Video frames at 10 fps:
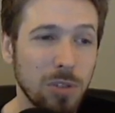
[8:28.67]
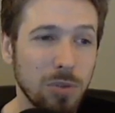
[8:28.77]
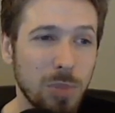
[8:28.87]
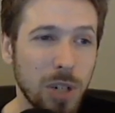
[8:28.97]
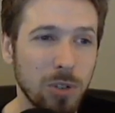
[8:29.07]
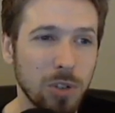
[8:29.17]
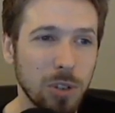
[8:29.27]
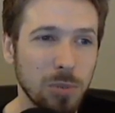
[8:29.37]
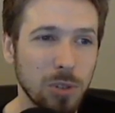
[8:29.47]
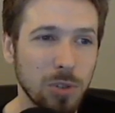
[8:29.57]
brown
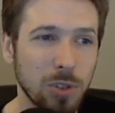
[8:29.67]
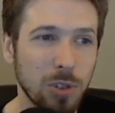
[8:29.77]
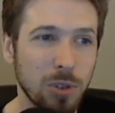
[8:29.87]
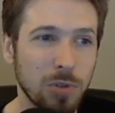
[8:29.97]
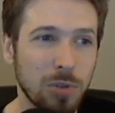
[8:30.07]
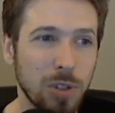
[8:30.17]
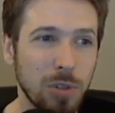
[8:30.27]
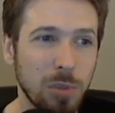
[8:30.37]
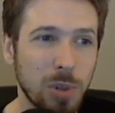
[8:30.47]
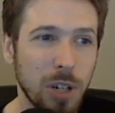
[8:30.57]
gems and skulls for
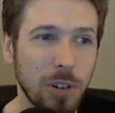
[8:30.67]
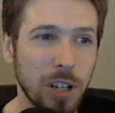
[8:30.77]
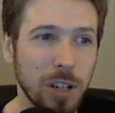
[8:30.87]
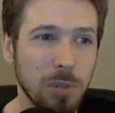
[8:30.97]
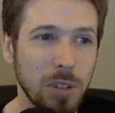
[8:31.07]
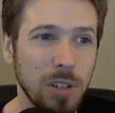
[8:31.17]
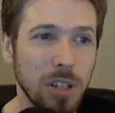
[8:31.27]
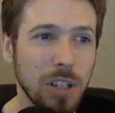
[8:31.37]
every brown enemy.